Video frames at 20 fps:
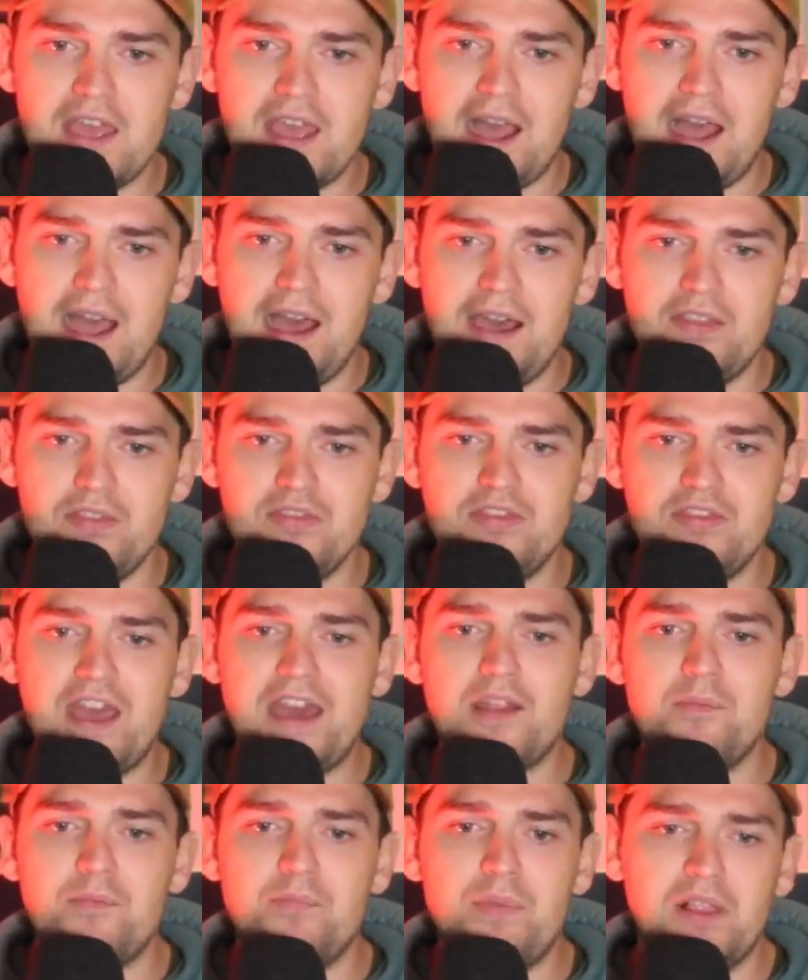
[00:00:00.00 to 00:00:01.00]
and that
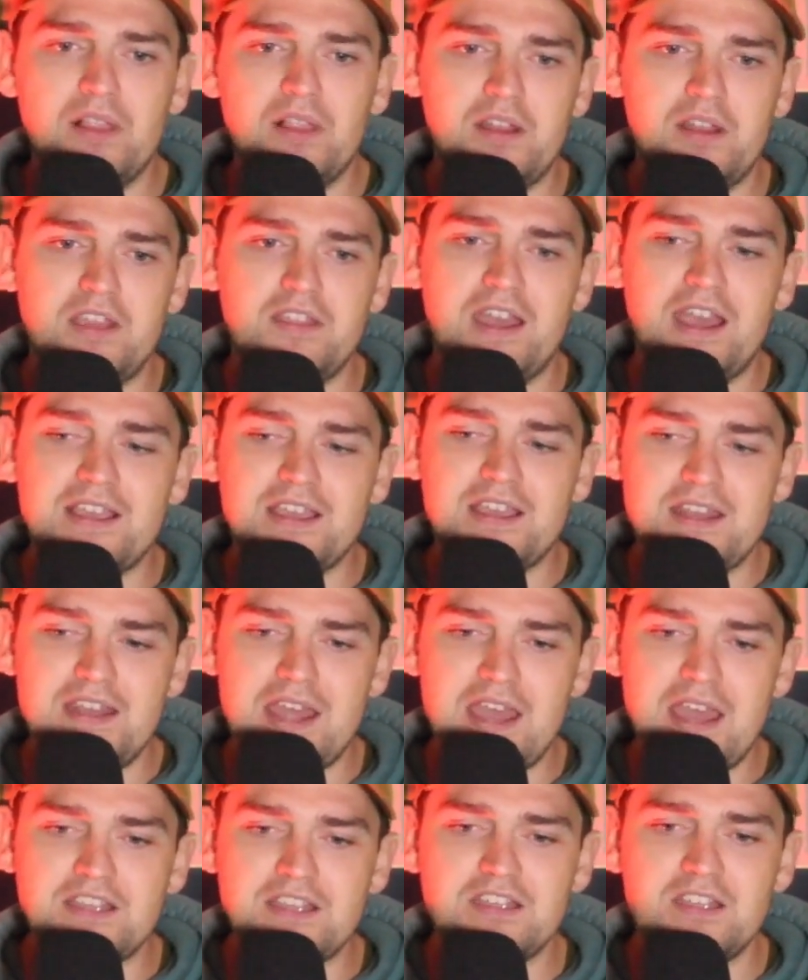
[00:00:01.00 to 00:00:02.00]
ability, that
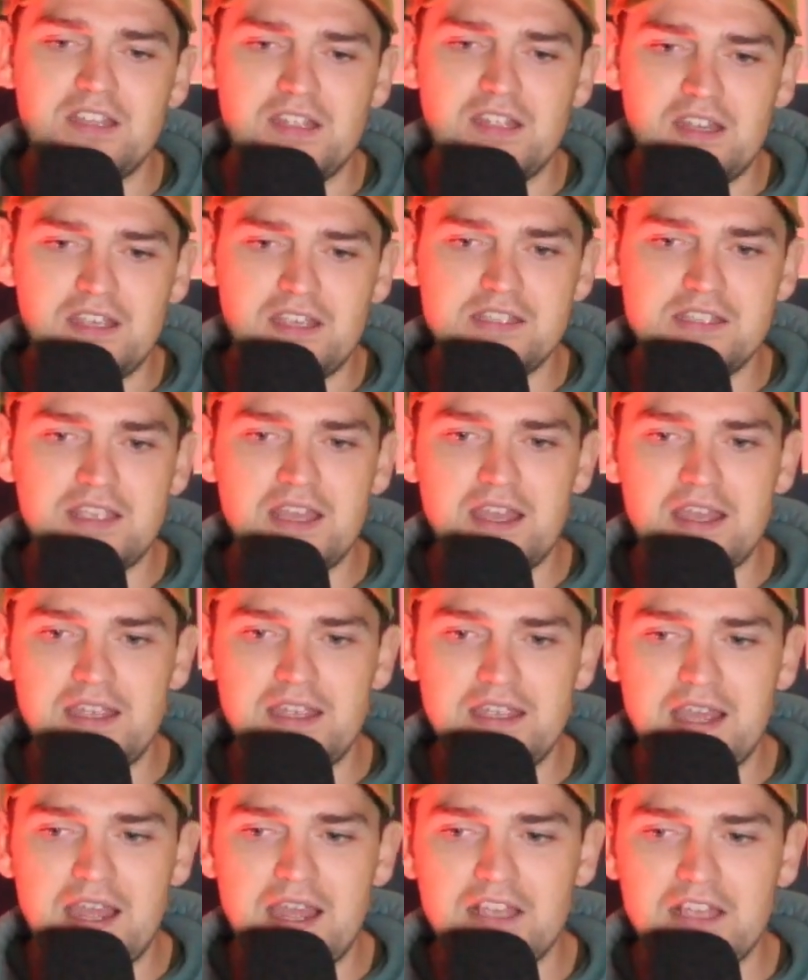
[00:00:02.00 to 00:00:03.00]
connection that he's he
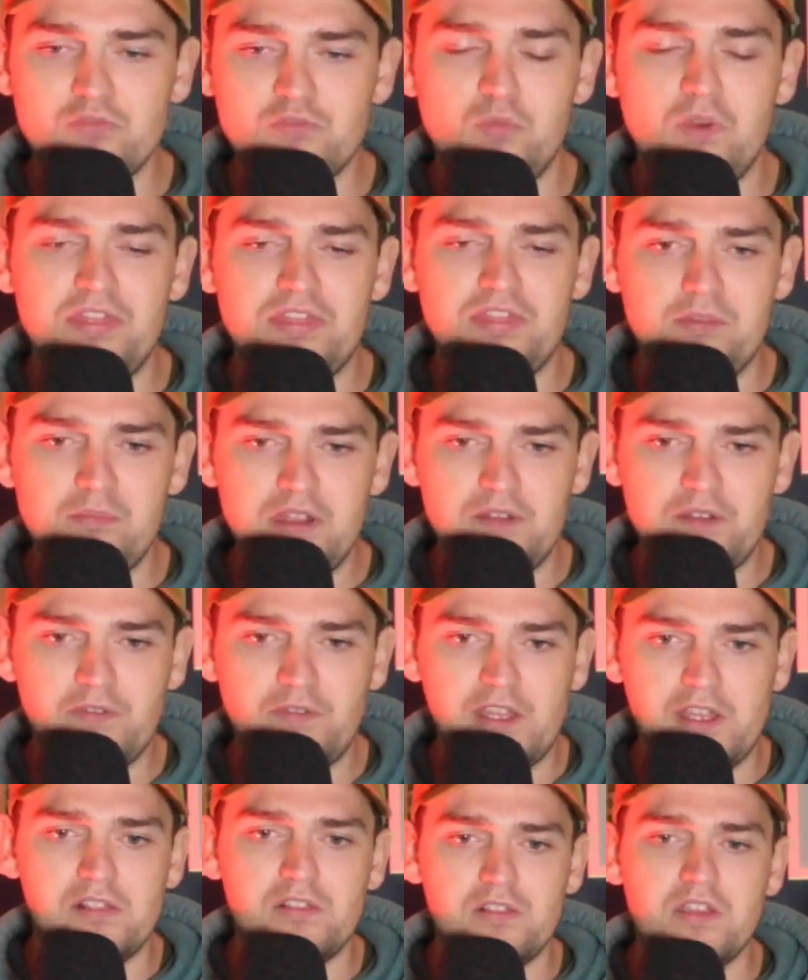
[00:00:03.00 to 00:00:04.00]
has with the
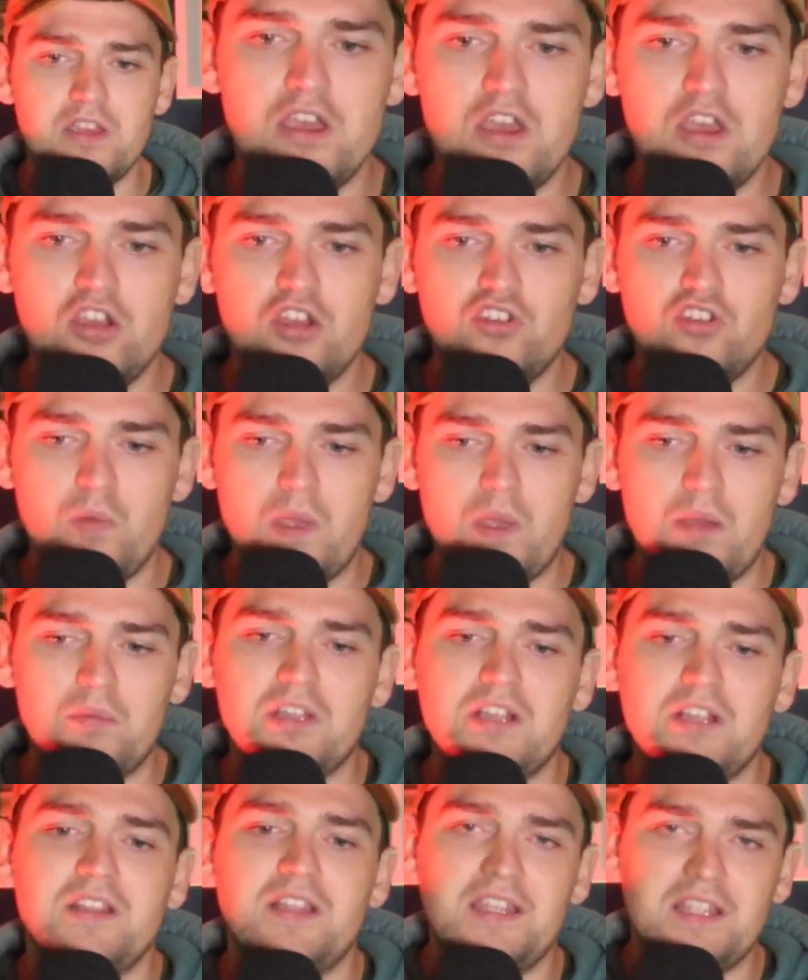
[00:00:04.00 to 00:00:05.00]
midfield to be able to
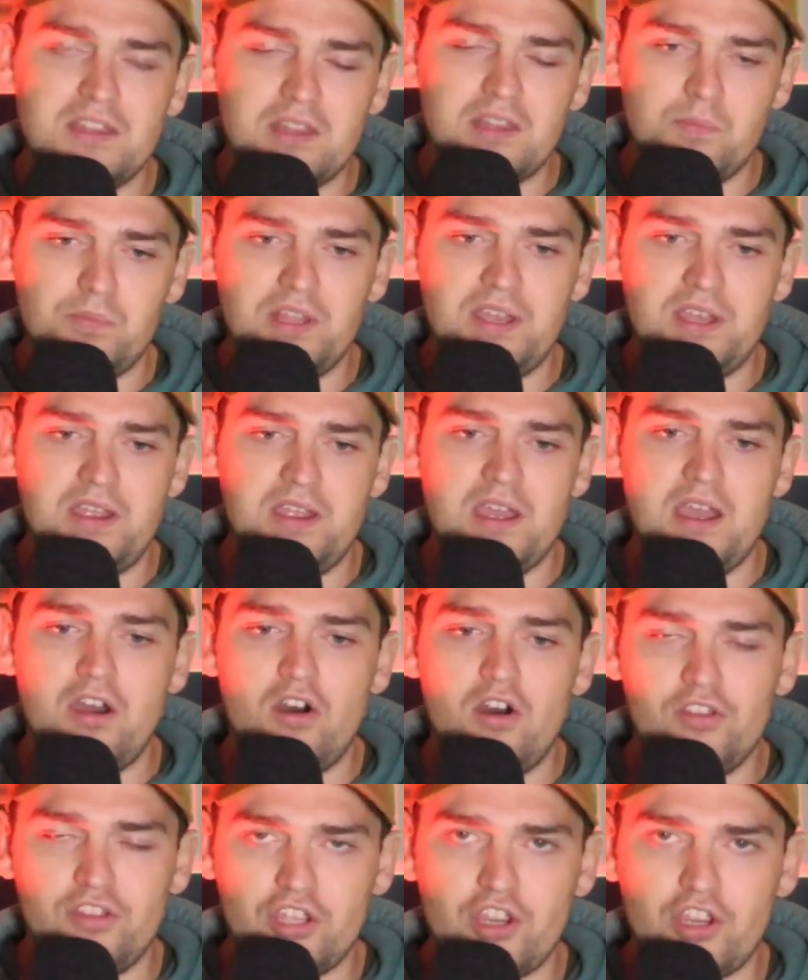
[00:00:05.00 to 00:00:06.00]
link the play
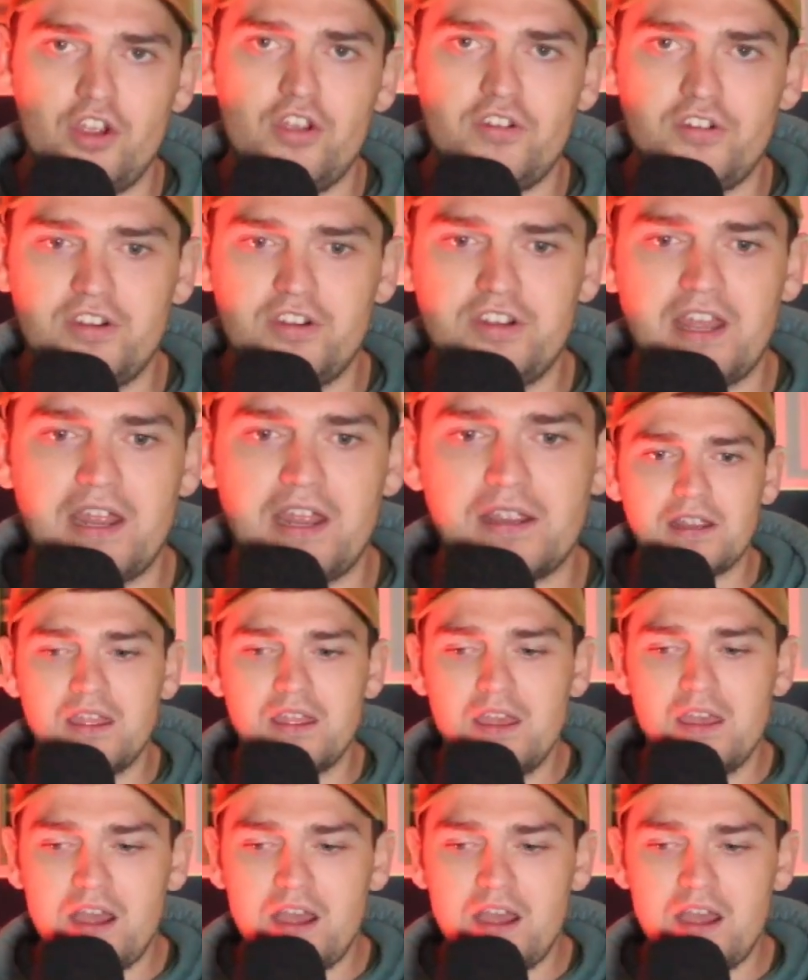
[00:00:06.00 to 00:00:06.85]
on the counter-attack,